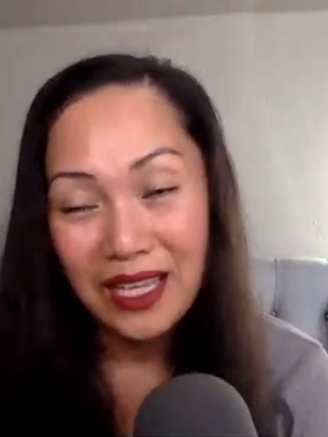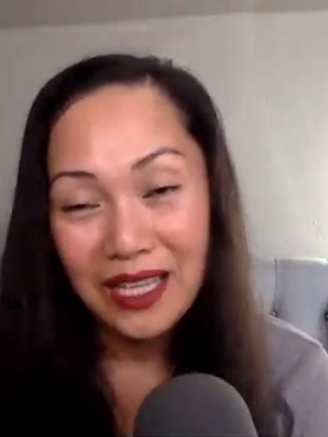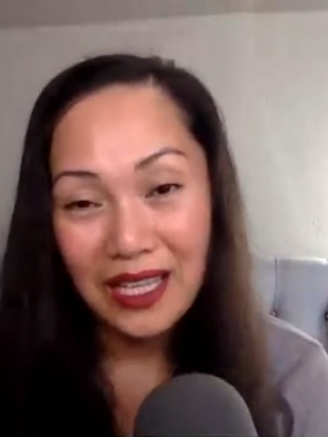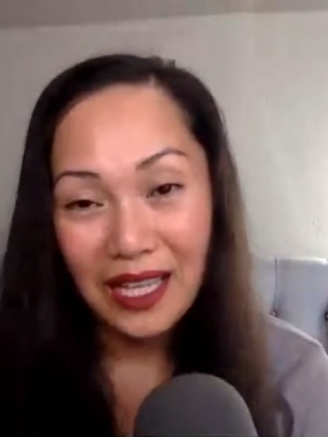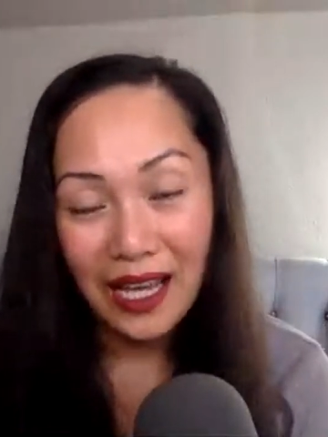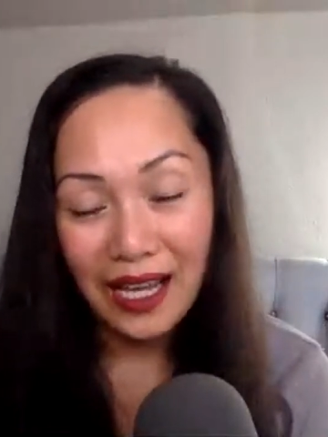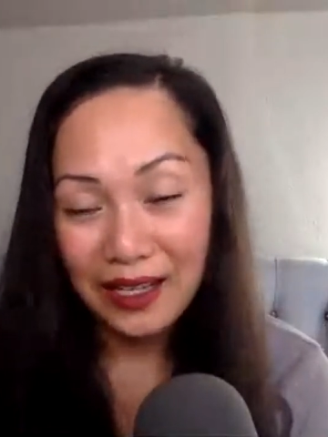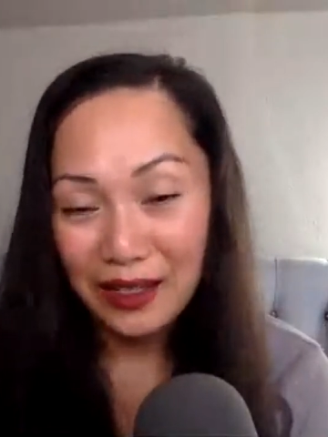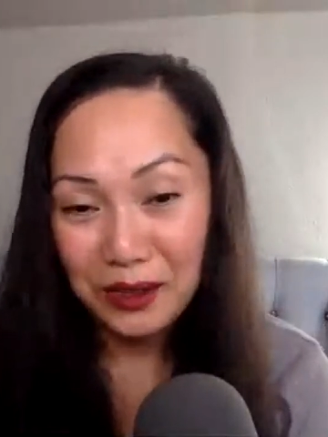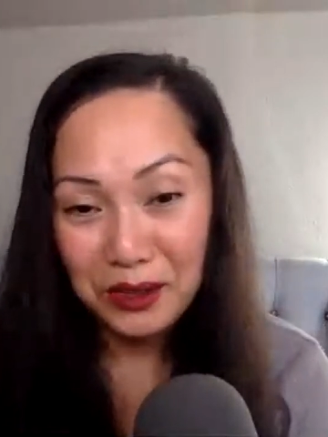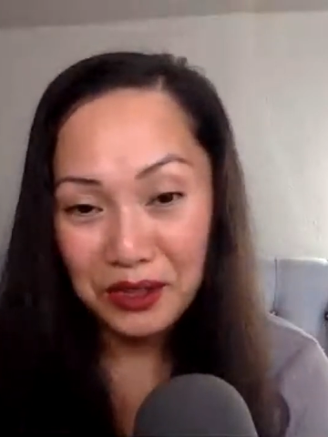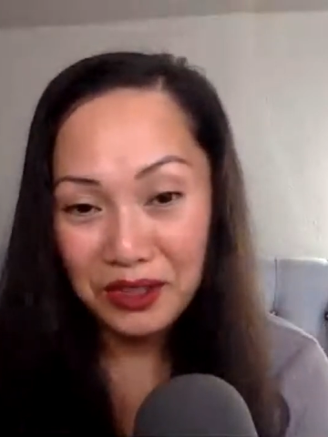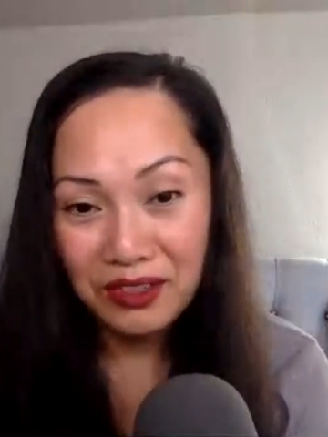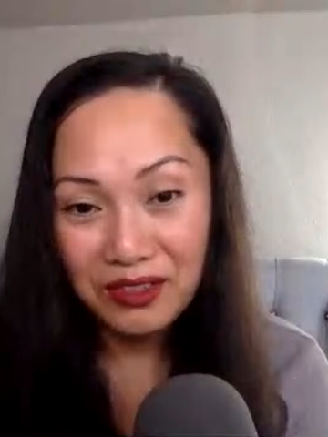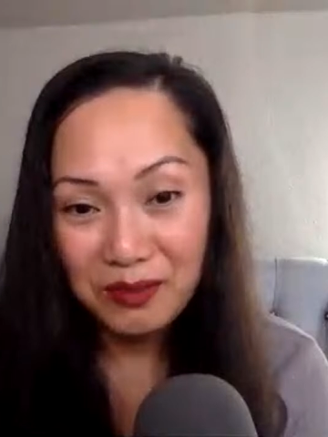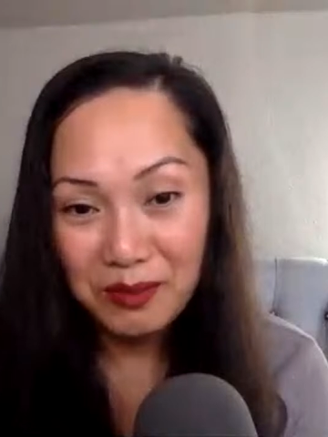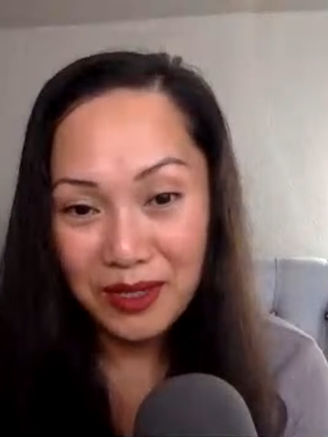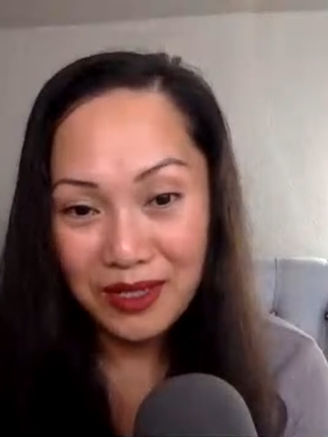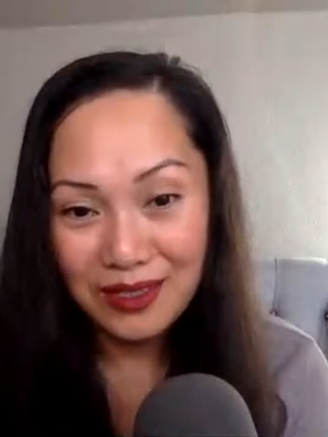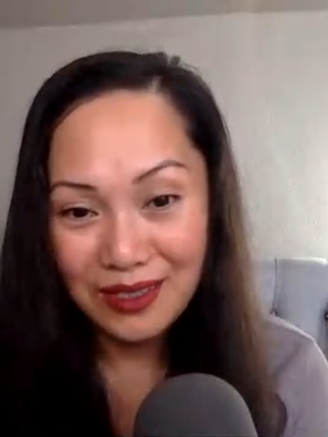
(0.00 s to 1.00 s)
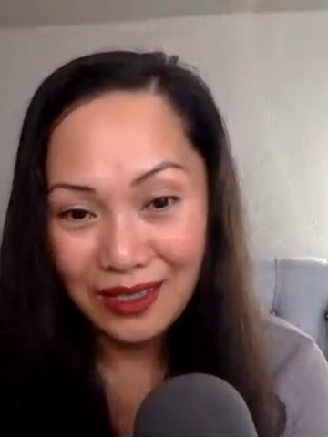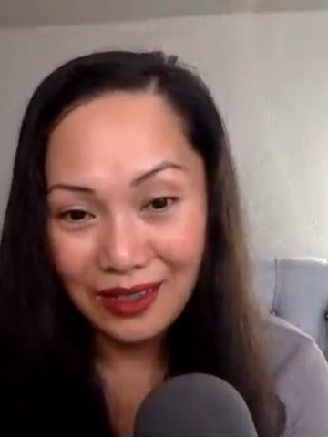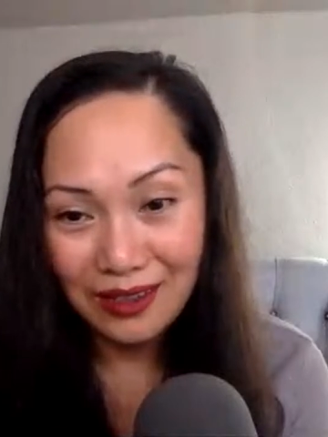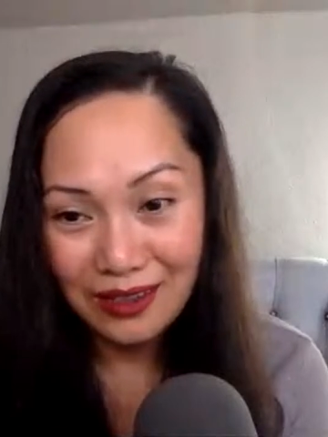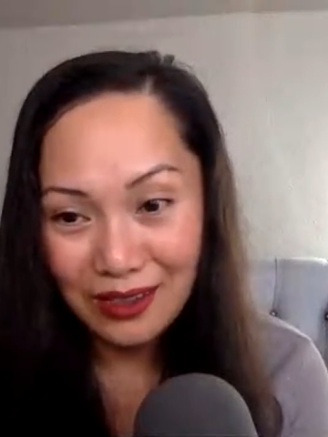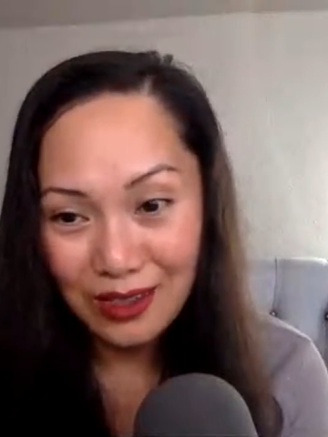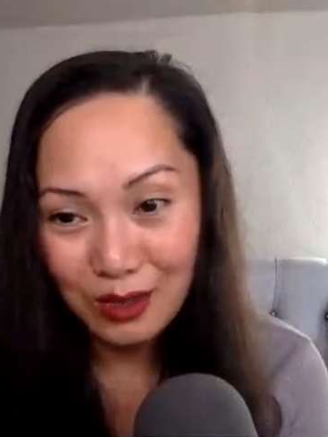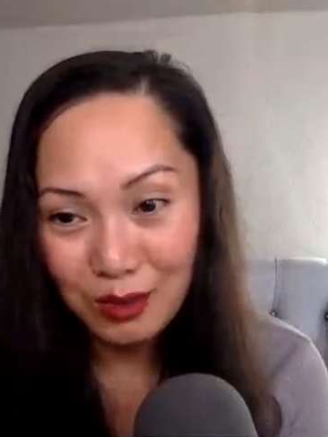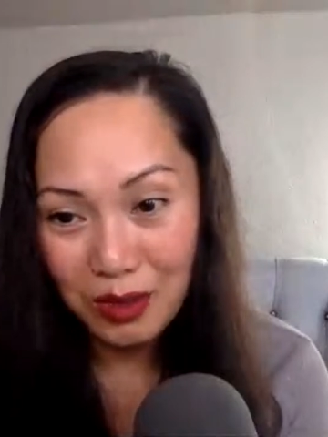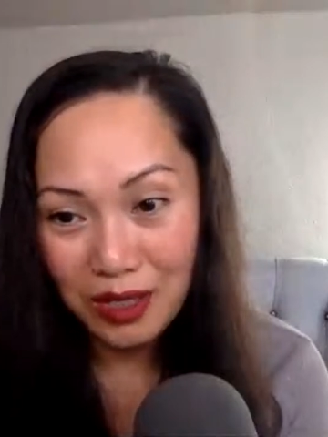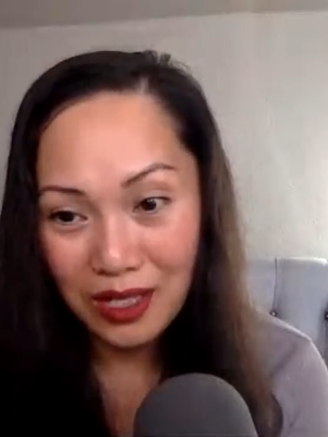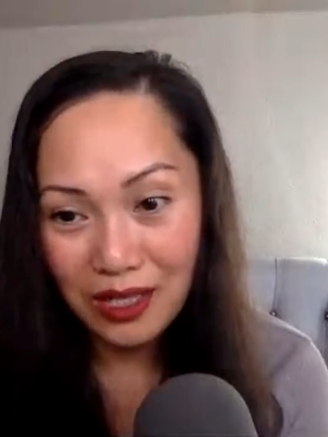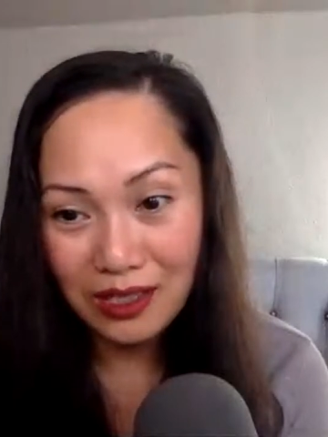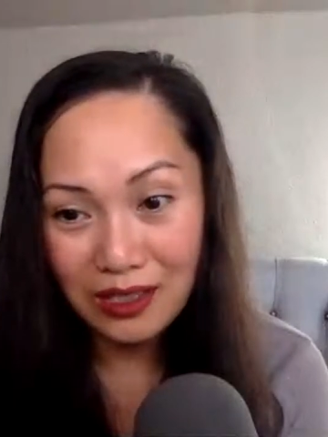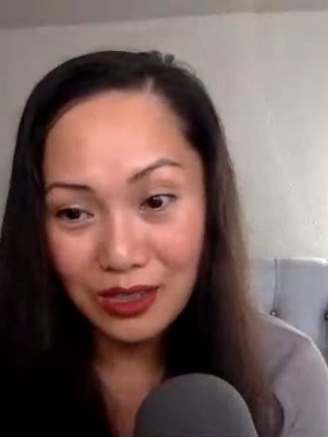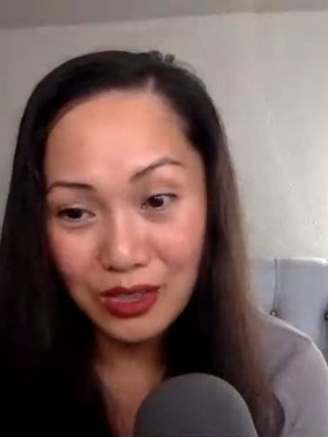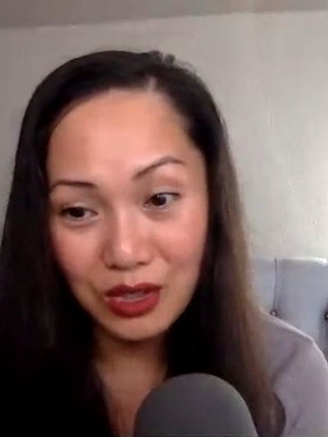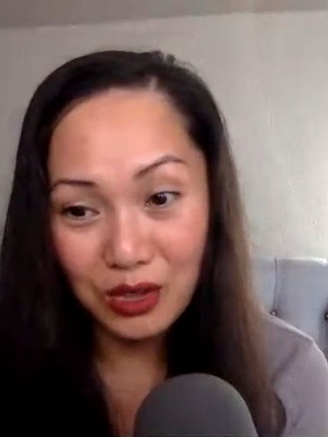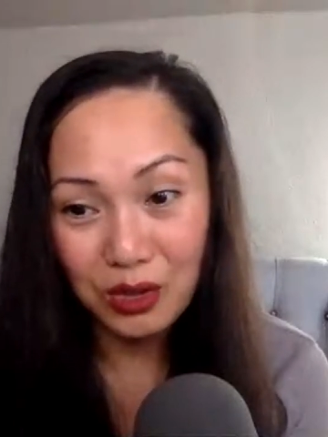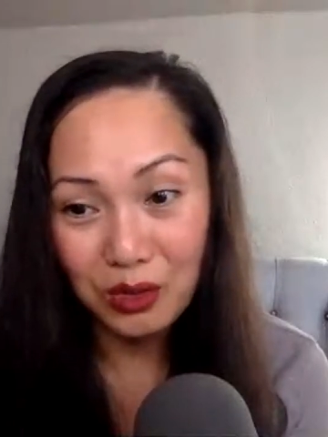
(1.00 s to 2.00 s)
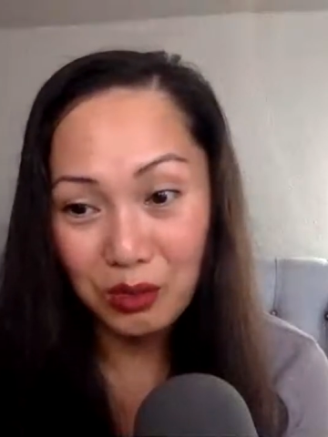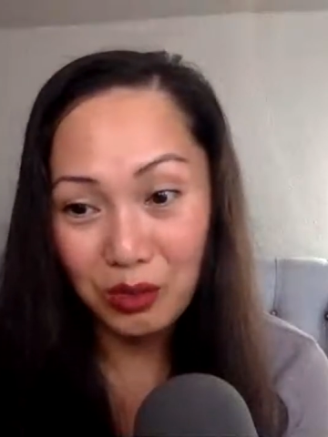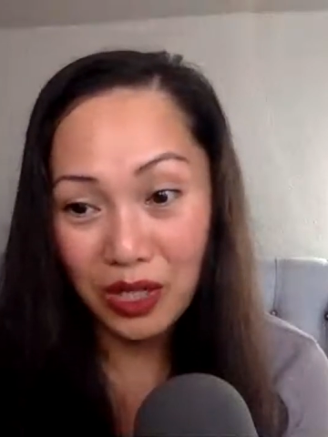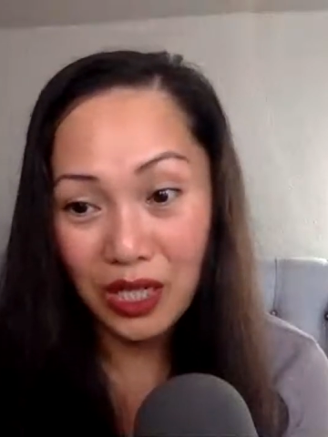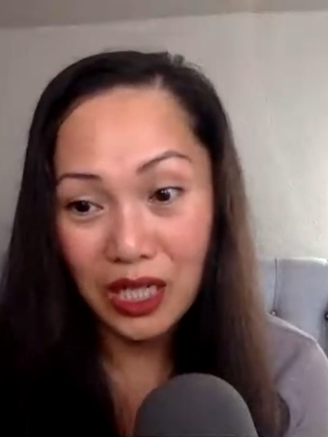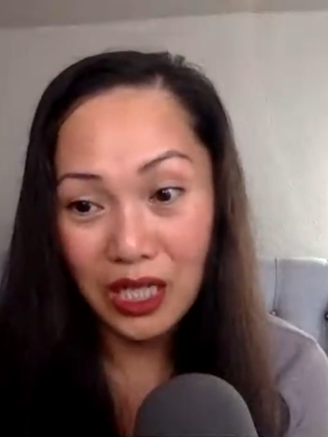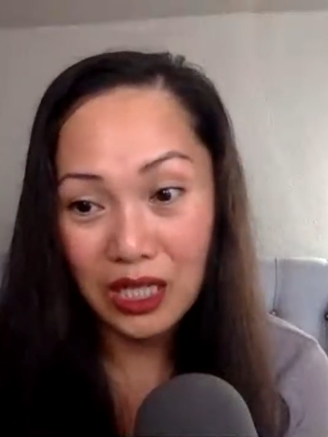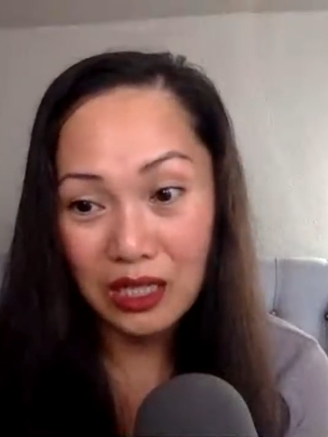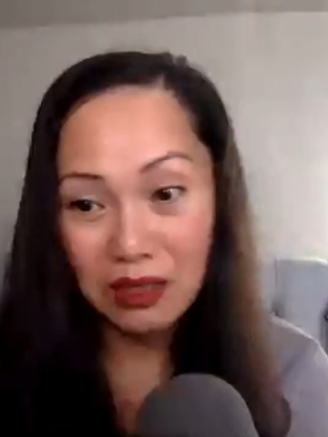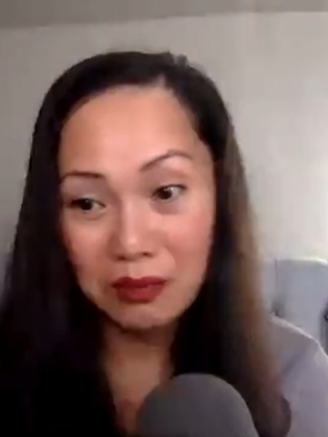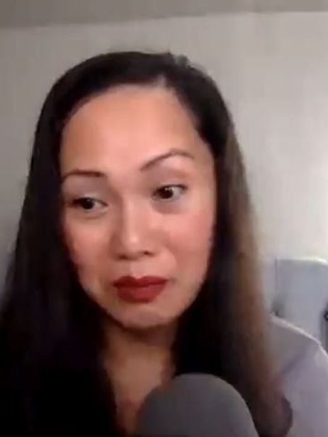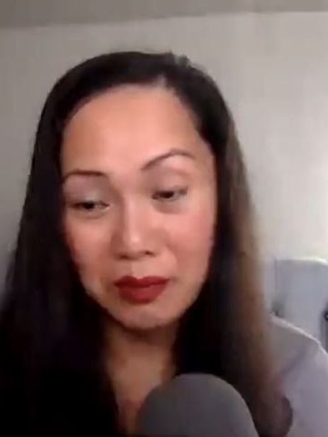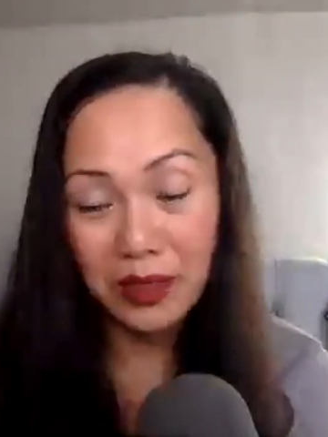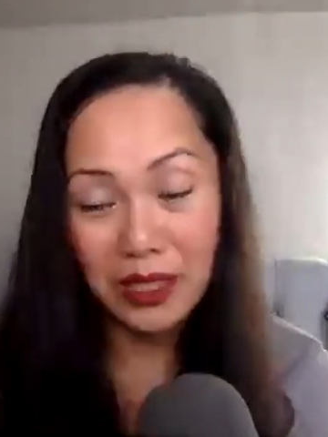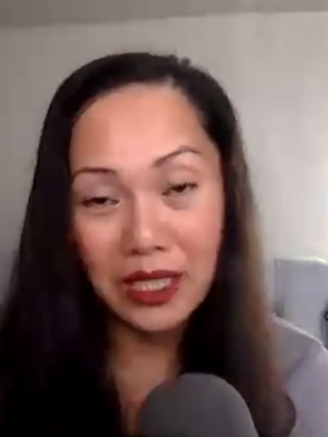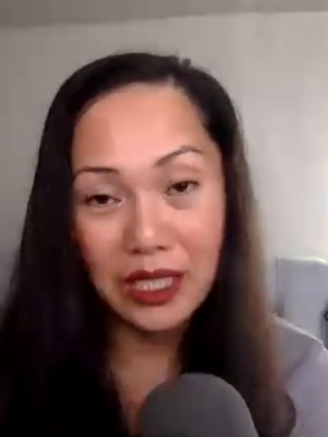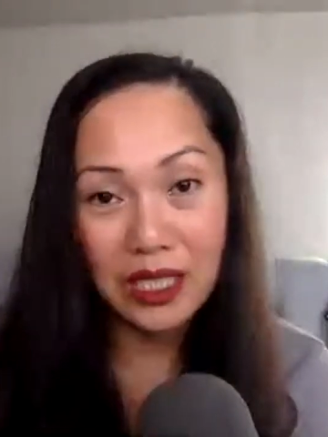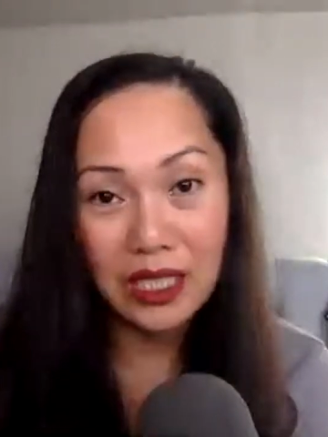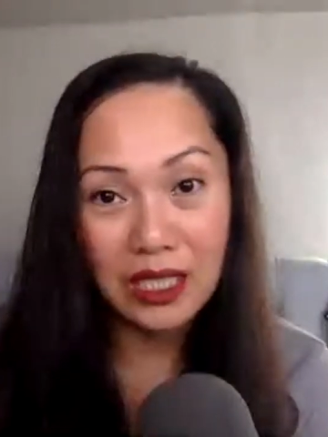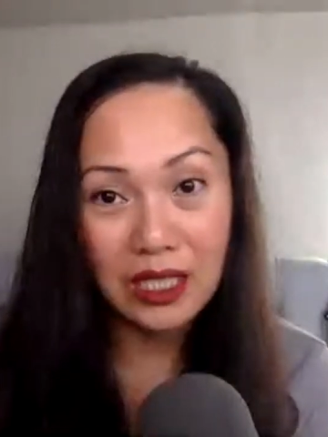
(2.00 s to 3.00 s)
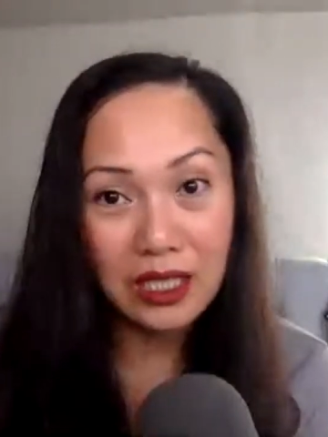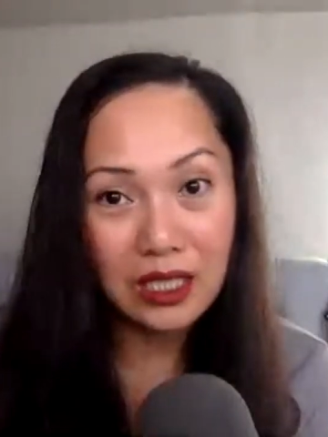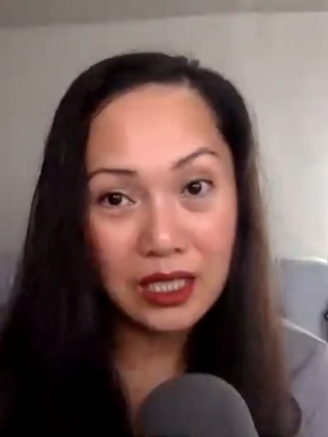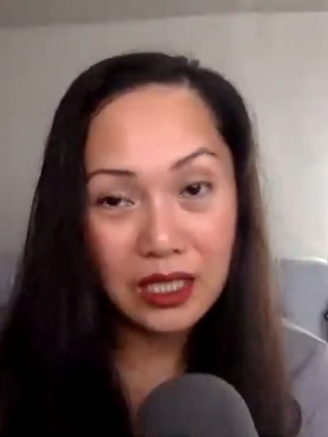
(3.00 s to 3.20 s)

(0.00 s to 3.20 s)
I don't know if my tongue swells or what, but